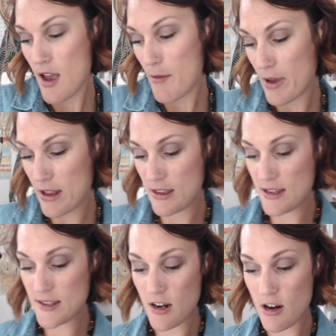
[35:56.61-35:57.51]
but
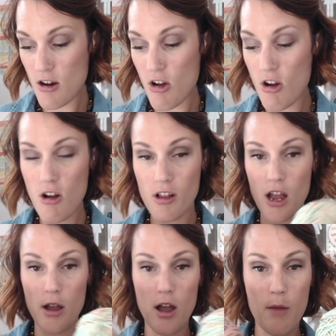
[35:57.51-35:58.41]
these are
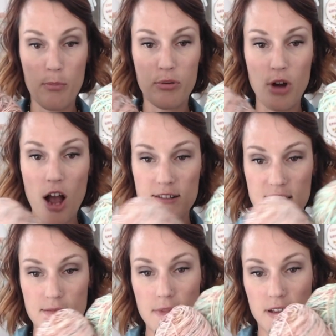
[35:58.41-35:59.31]
all
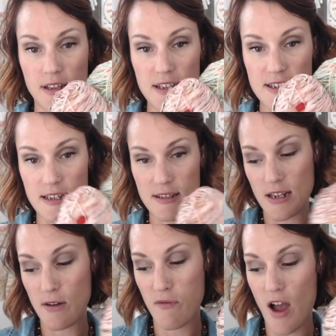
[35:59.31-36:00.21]
approximately
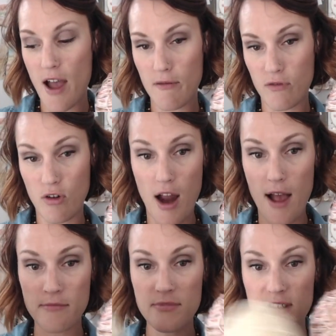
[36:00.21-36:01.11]
65
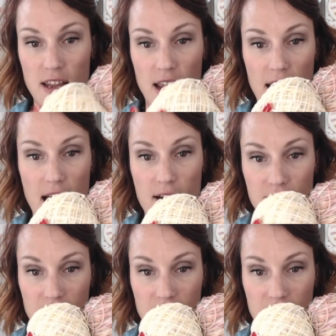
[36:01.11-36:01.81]
grams that I have